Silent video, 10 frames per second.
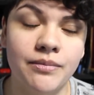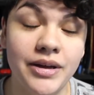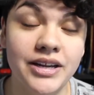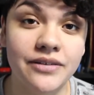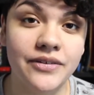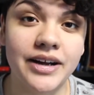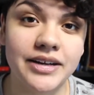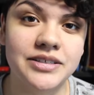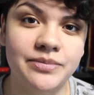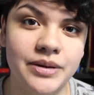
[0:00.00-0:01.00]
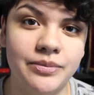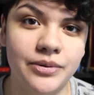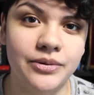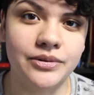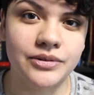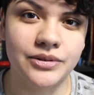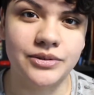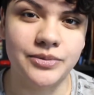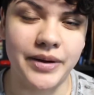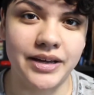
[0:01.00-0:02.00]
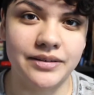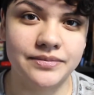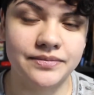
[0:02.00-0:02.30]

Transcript: many different kinds of people lose weight.